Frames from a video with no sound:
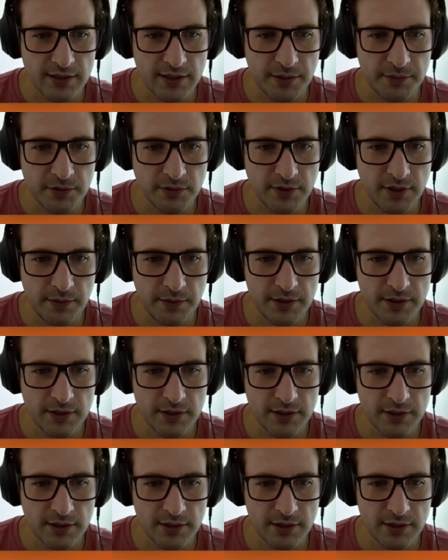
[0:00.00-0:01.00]
terms of
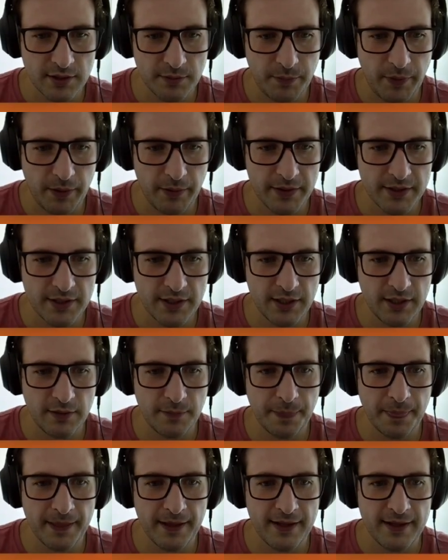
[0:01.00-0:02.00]
service,
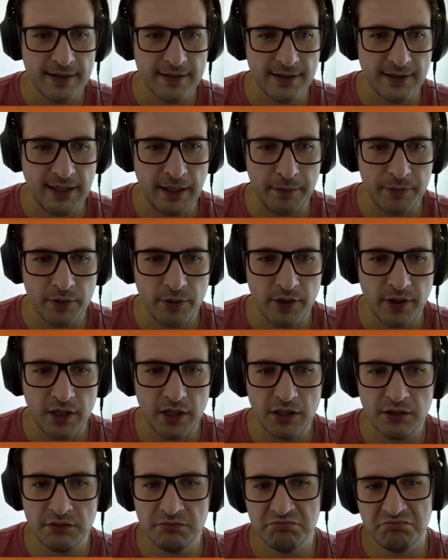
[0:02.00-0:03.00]
privacy, tab
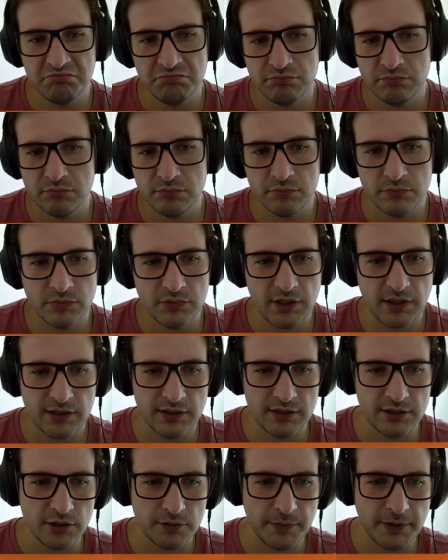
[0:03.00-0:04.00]
URL,
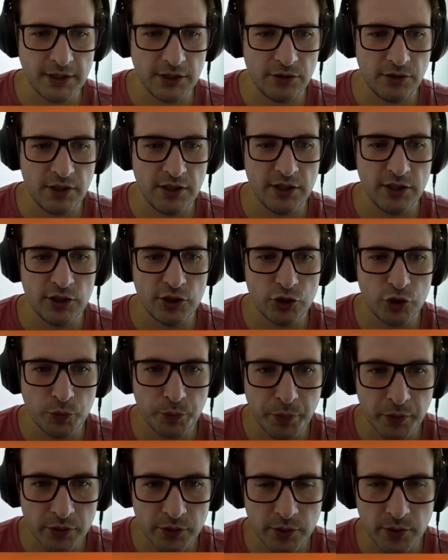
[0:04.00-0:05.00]
that's not mandatory.
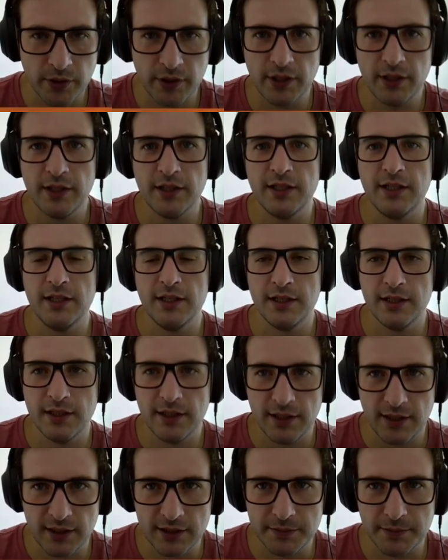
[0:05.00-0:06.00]
Support URL
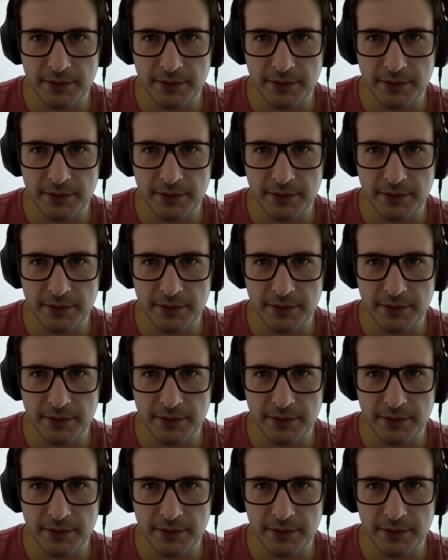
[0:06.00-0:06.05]
is